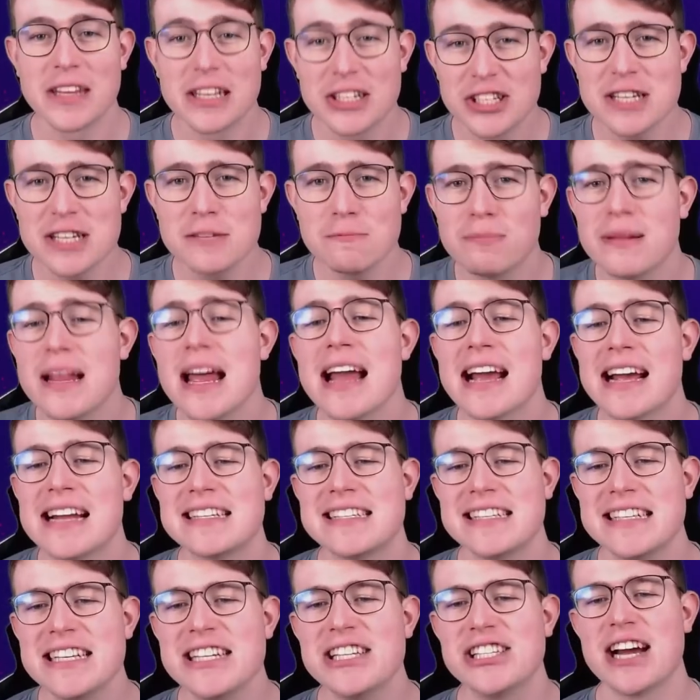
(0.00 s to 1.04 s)
Just play
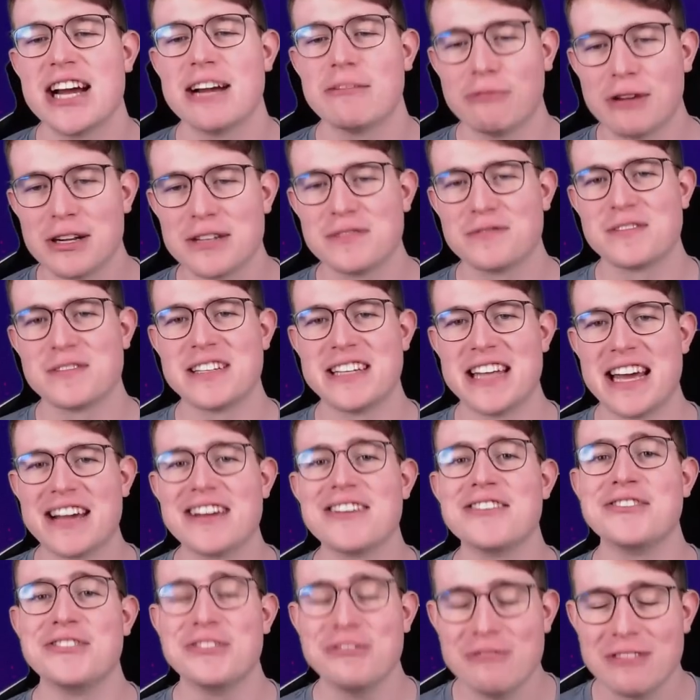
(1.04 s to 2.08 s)
against E-Giant once with the
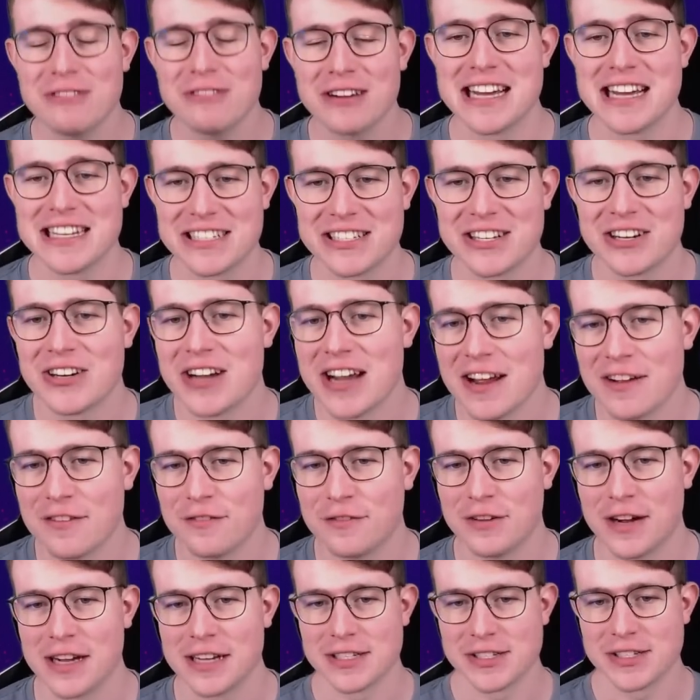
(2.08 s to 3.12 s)
deck and you guys gonna have
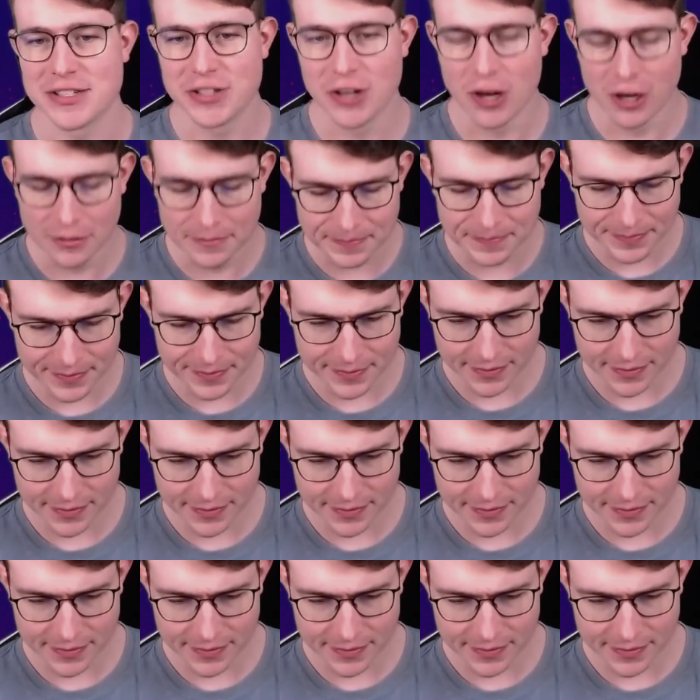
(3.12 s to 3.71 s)
fun. So